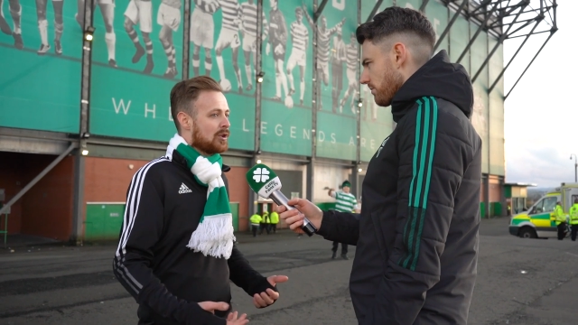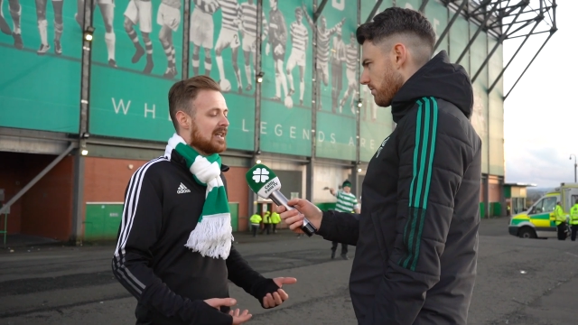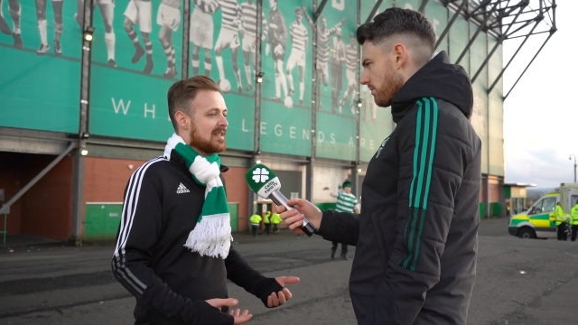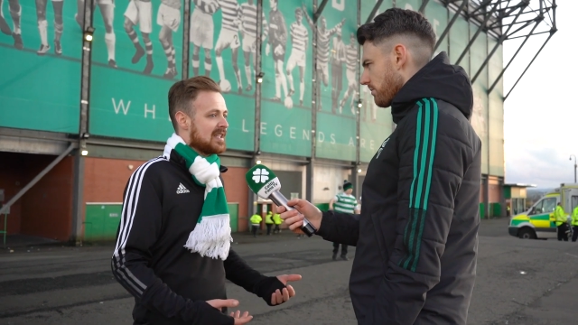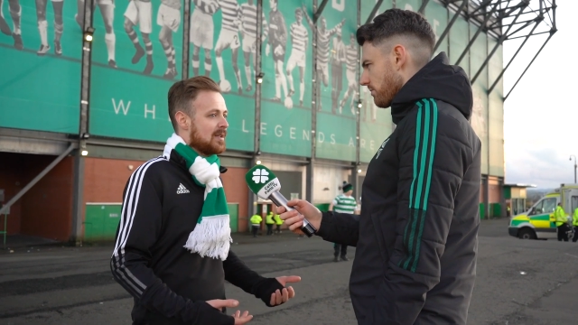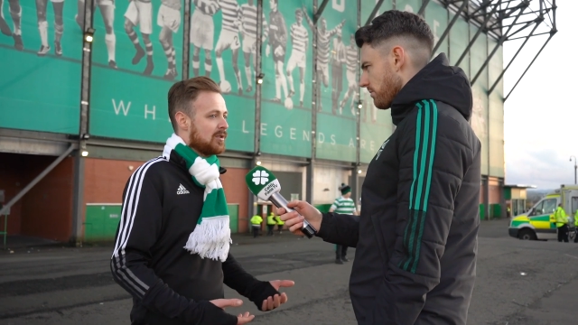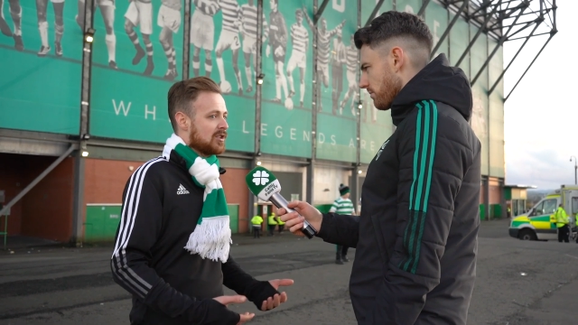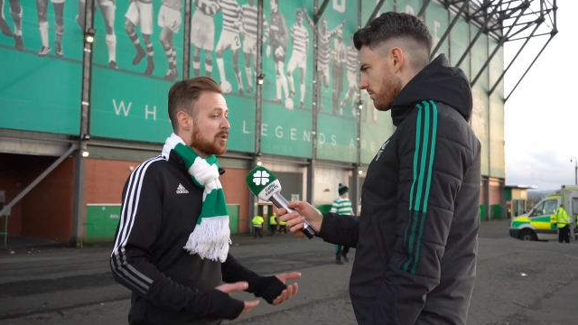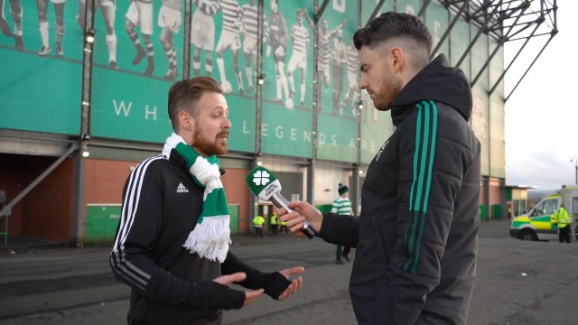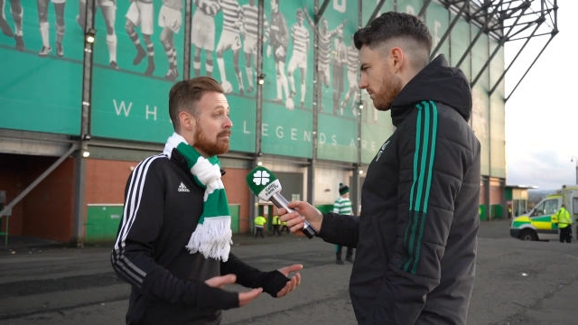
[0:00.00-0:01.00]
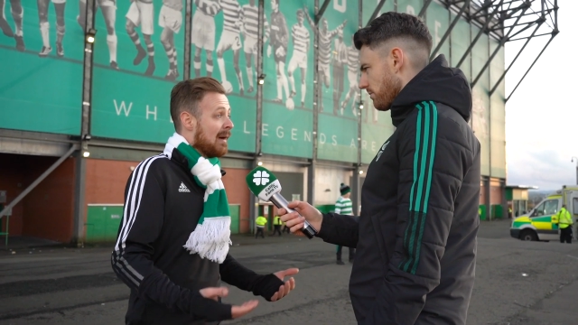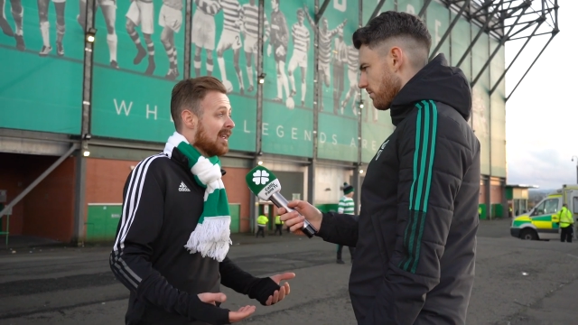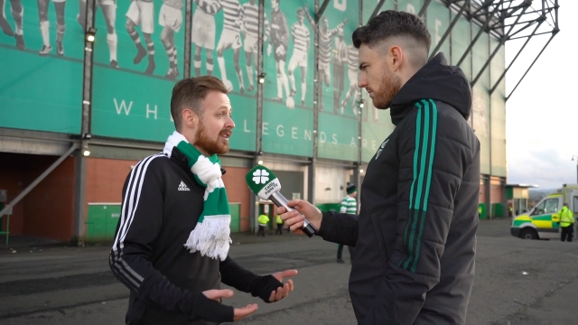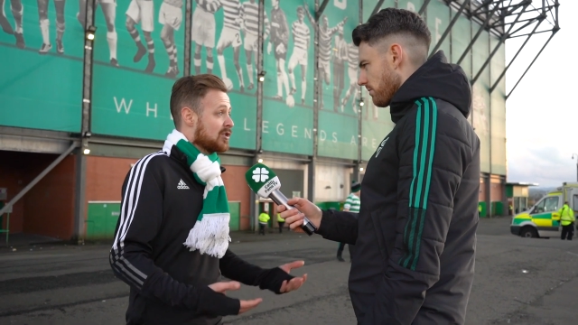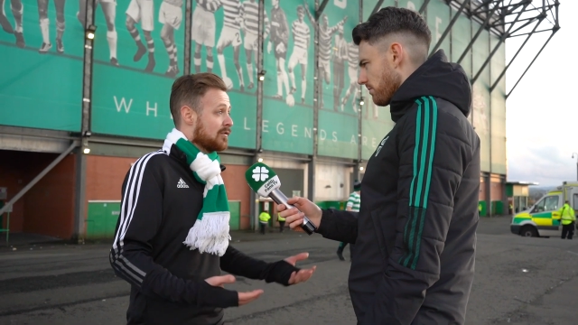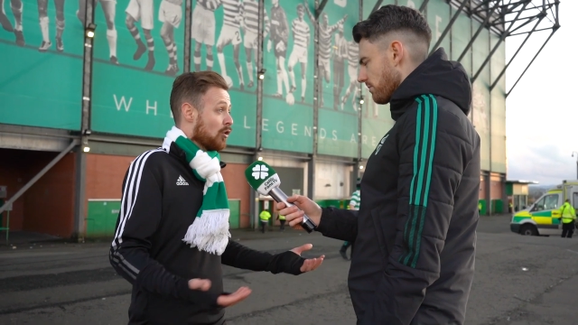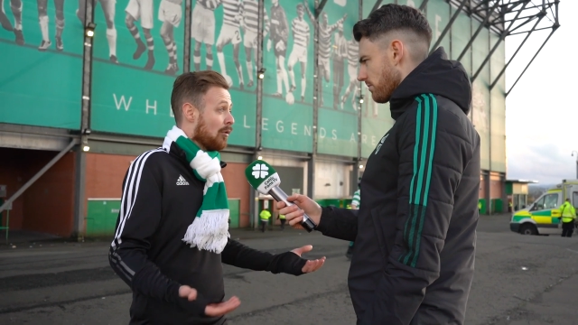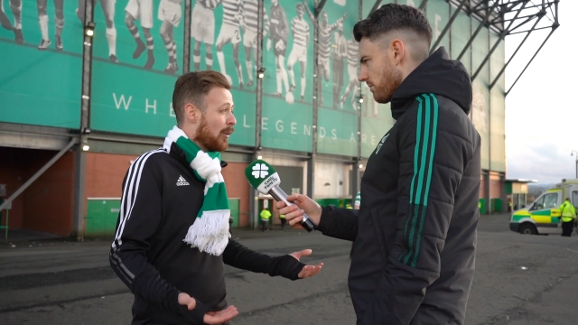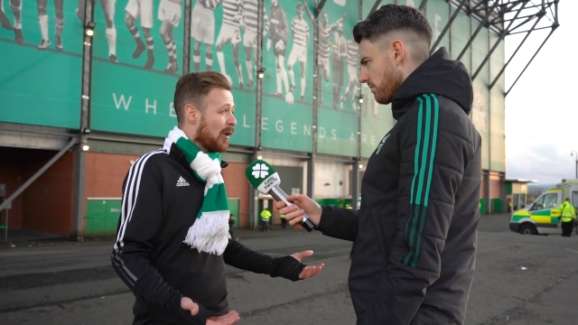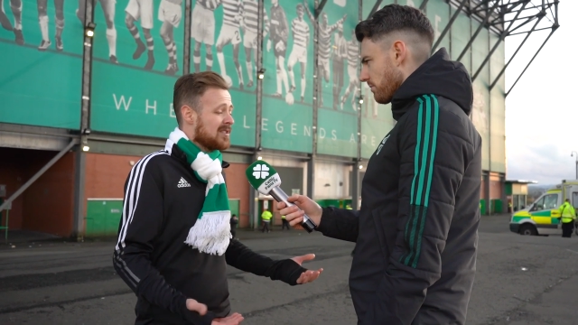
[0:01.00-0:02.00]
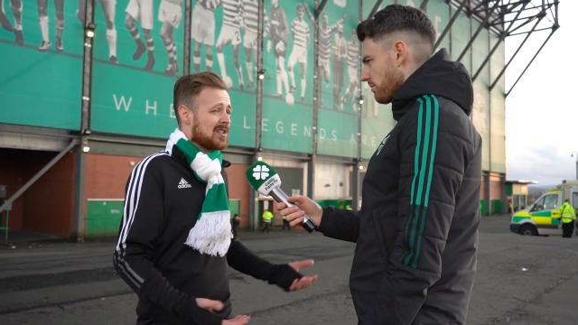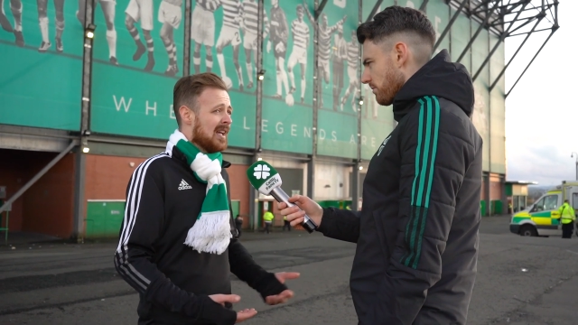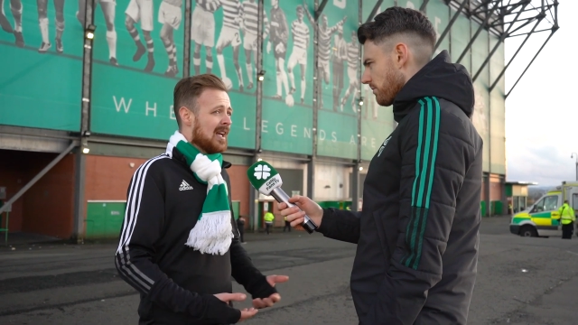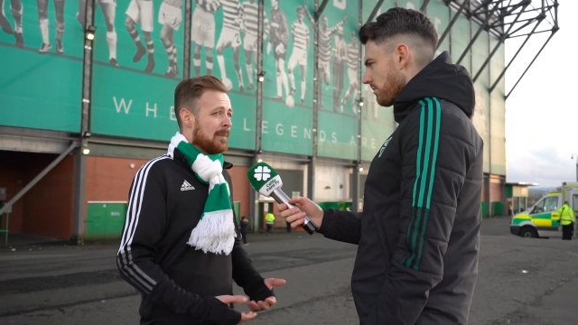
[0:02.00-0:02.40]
Speaker 1: look at it and say, well, you're just being bitter because you've dropped points,